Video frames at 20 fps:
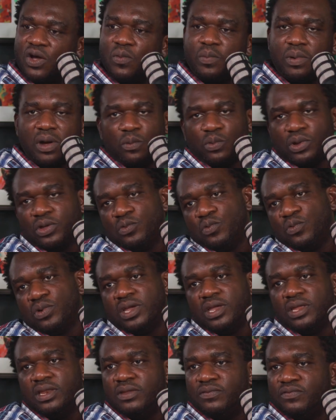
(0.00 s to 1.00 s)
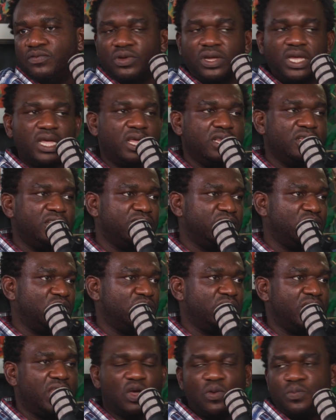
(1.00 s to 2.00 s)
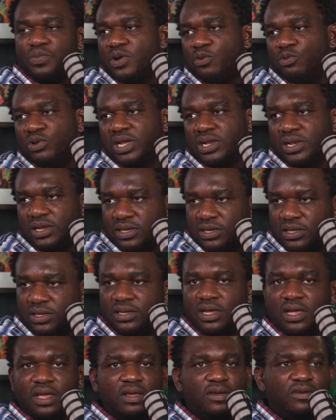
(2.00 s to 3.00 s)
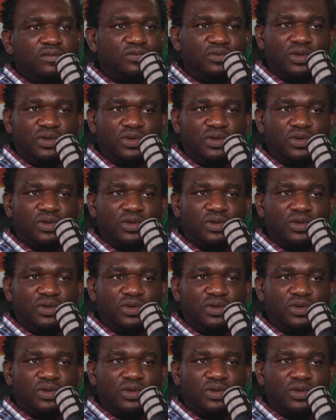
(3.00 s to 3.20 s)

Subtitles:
to help out with cooking if you can. You've got to help out with cleaning.